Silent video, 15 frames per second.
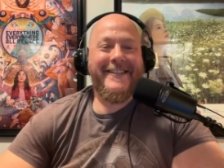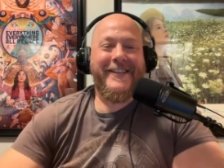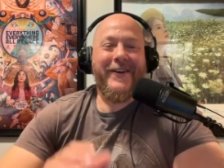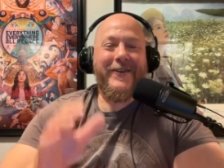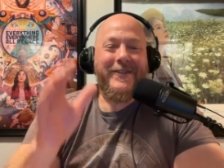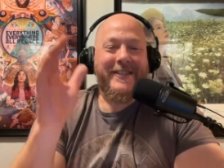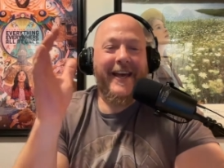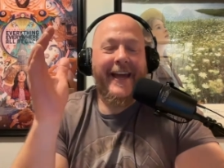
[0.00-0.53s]
so it
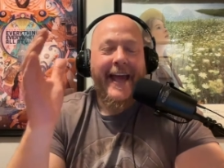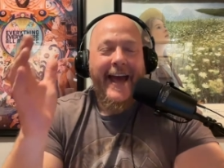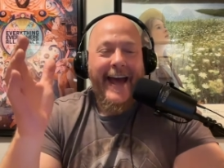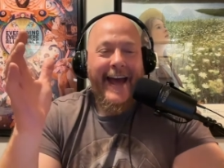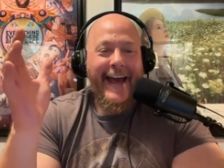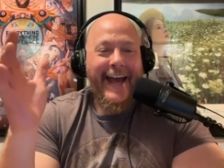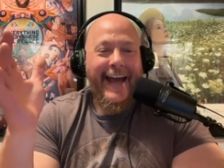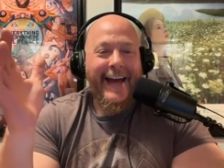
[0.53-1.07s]
was like,
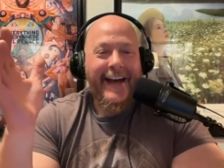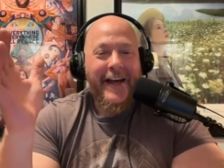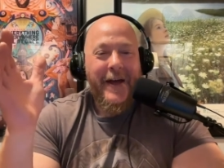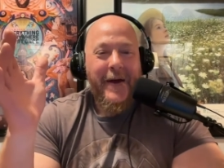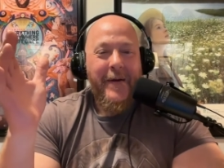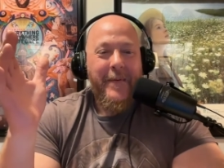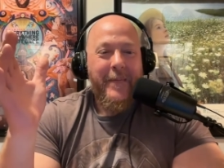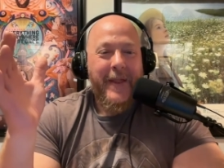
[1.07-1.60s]
hey, come
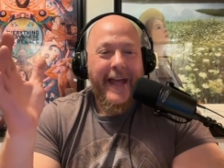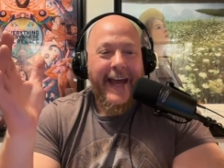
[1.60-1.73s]
on.